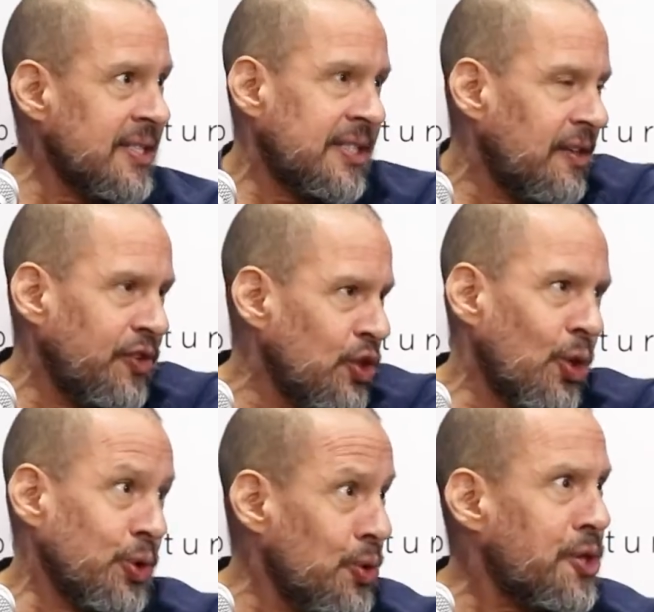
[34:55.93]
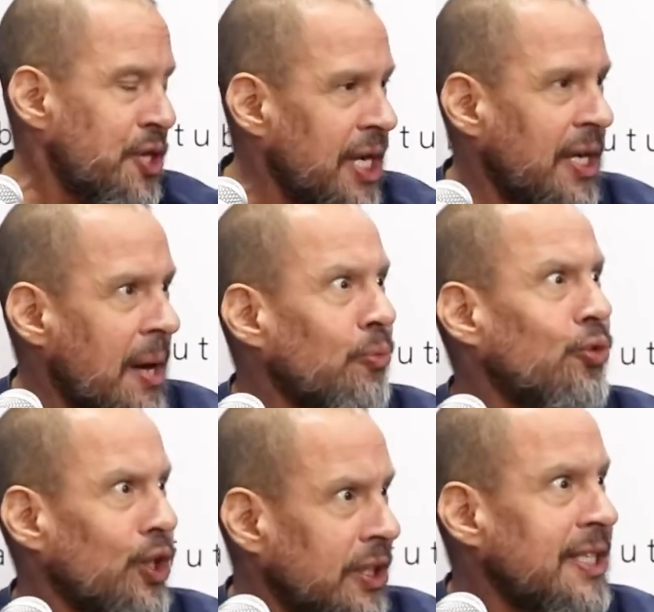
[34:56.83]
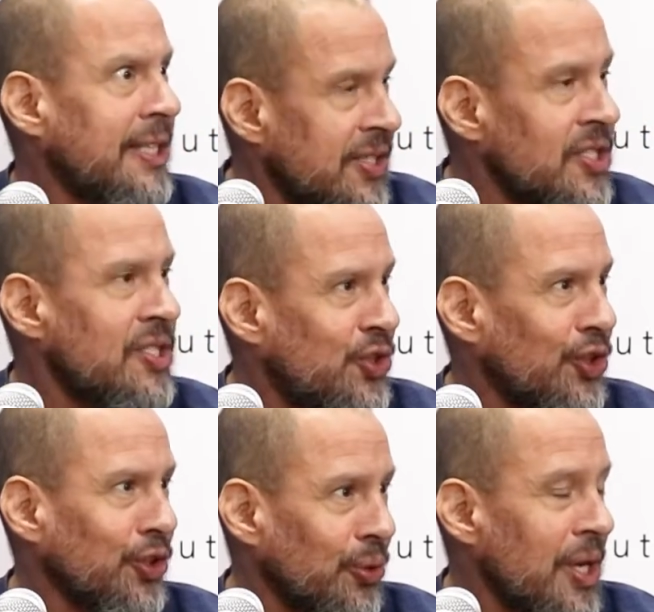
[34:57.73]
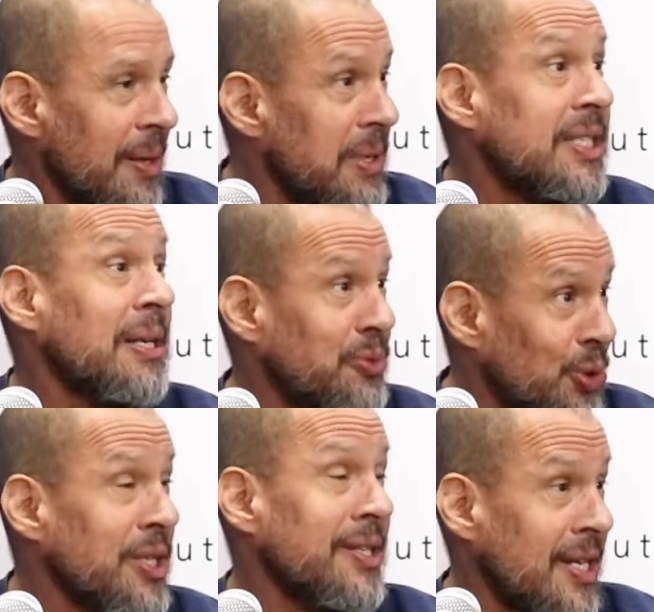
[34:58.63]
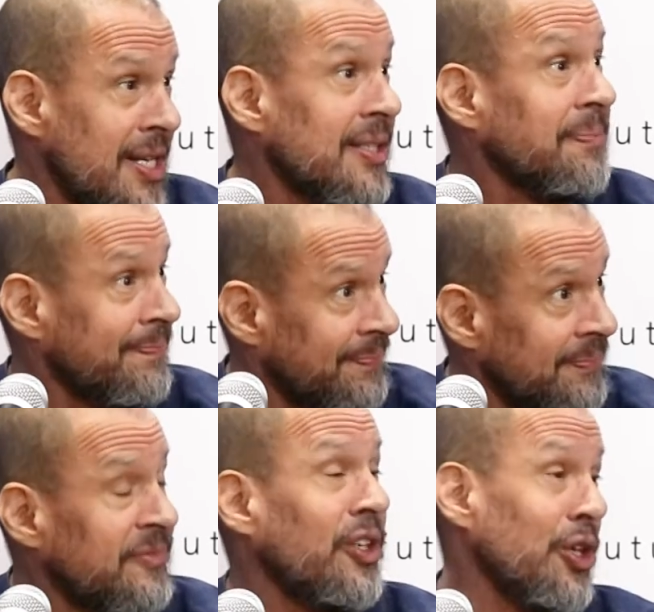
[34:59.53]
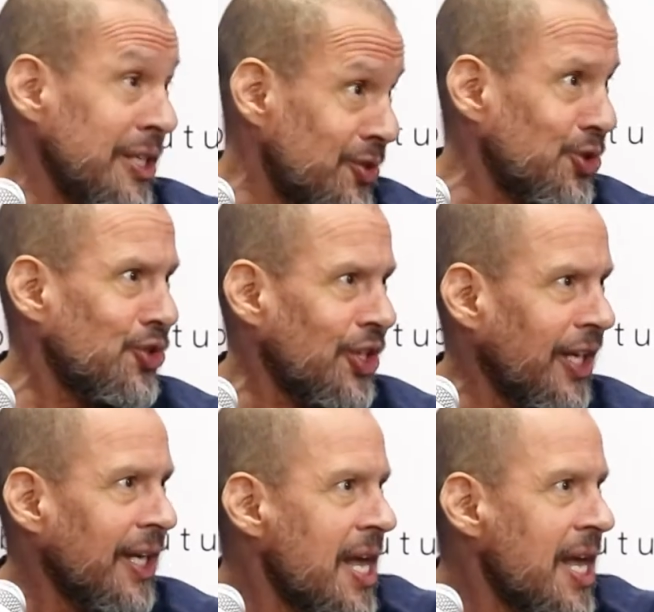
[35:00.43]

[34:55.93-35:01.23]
as if, you think I'm really listening to you because I'm doing this and very interesting.